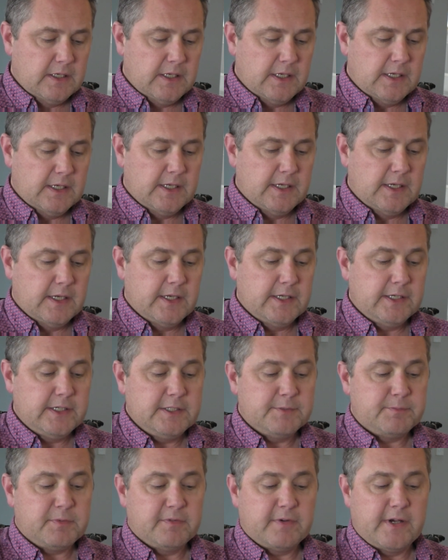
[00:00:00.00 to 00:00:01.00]
Uh,
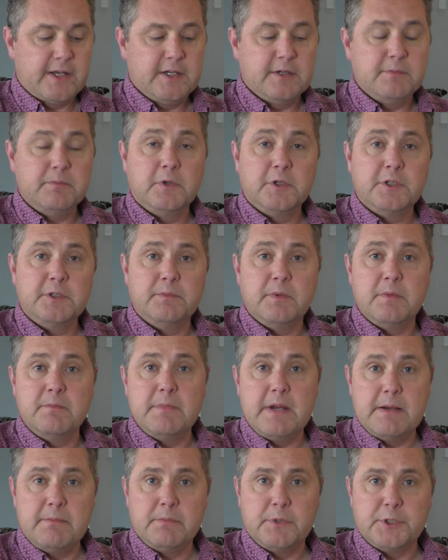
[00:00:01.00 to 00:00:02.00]
he's provided multiple
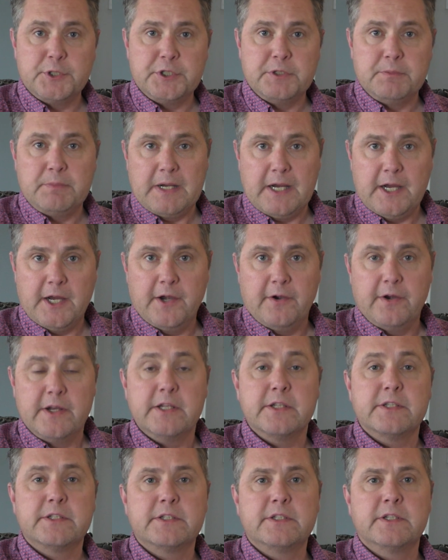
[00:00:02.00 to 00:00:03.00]
membership
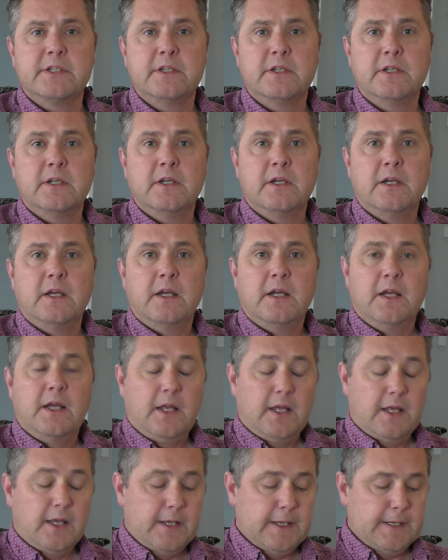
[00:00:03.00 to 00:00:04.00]
areas
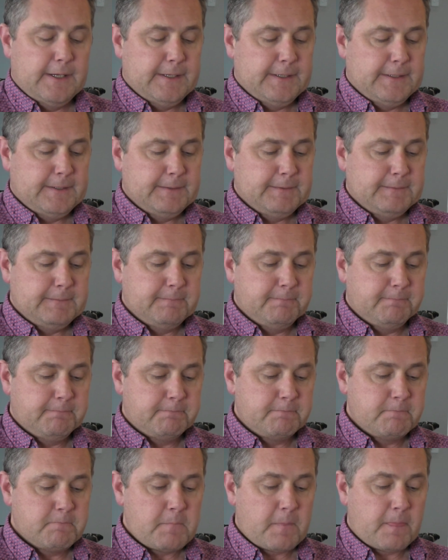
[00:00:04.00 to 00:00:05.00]
um,
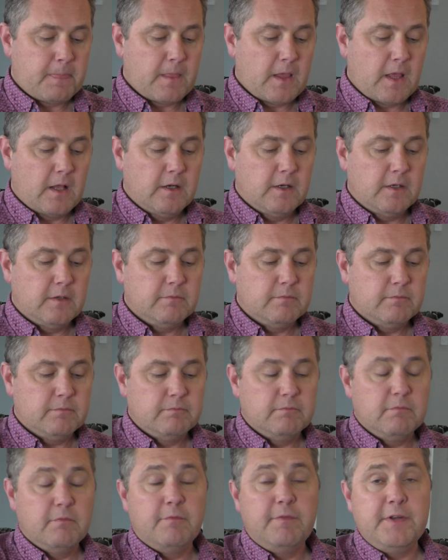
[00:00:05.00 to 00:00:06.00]

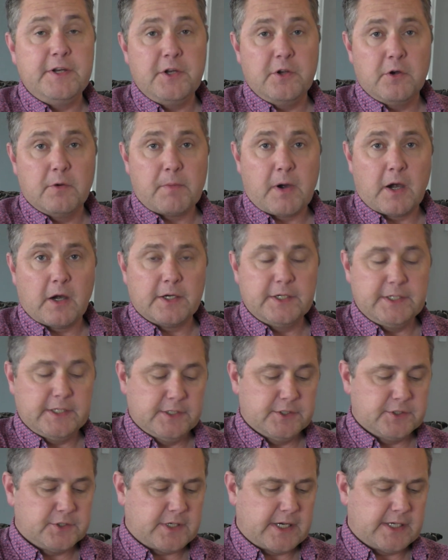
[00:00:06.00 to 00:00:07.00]
video
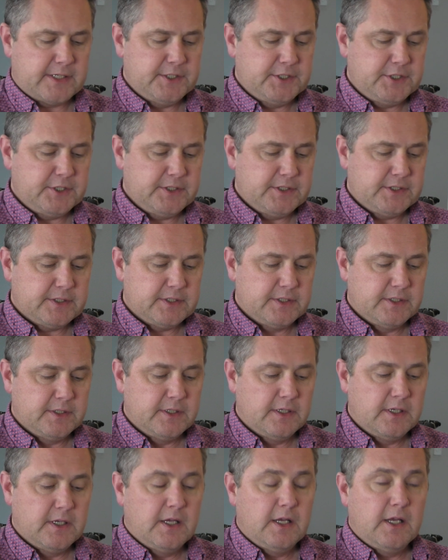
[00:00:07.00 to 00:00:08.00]
marketing strategies.
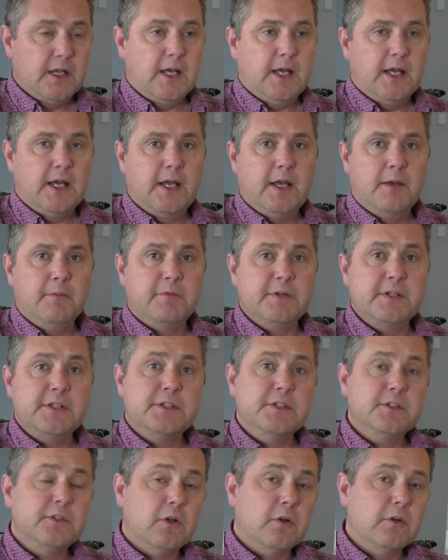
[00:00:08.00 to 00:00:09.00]
Um,
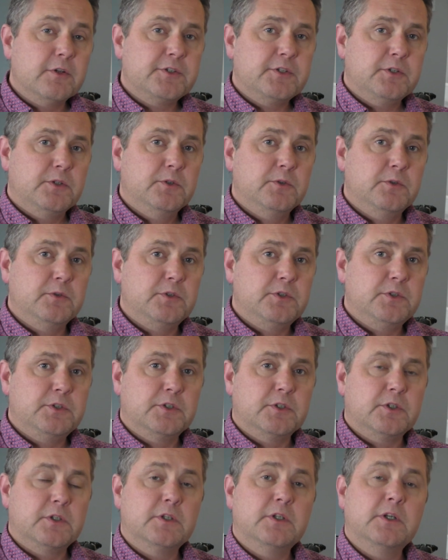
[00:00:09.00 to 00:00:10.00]
Vincent also
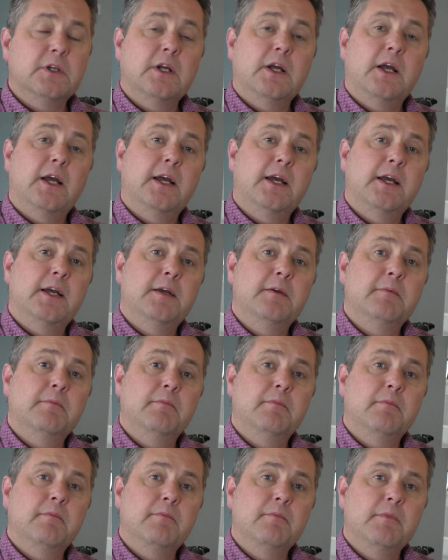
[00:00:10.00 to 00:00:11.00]
took
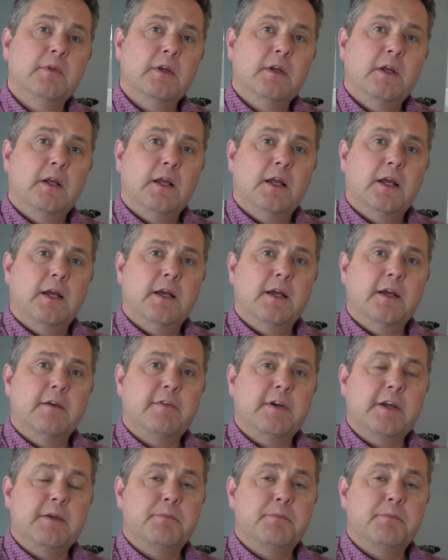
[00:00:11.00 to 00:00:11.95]
um, a very